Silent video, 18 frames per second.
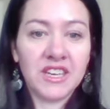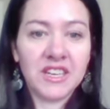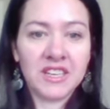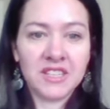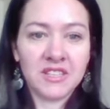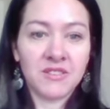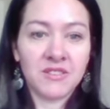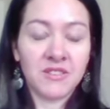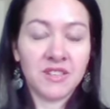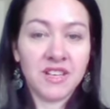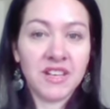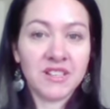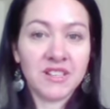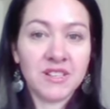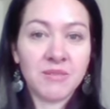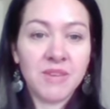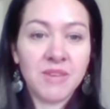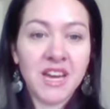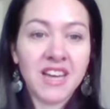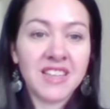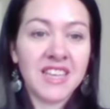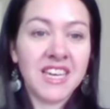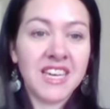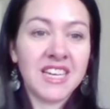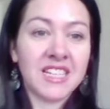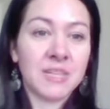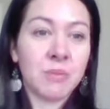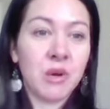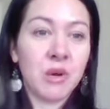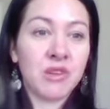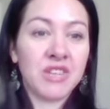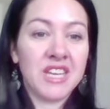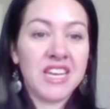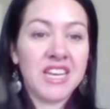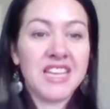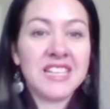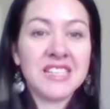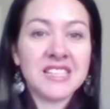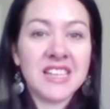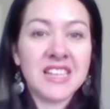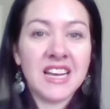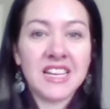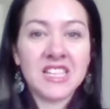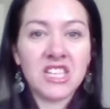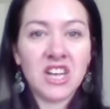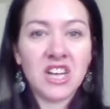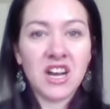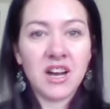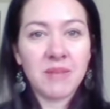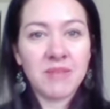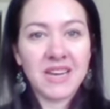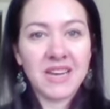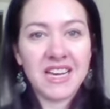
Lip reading: Because to me, I think it's both an inside job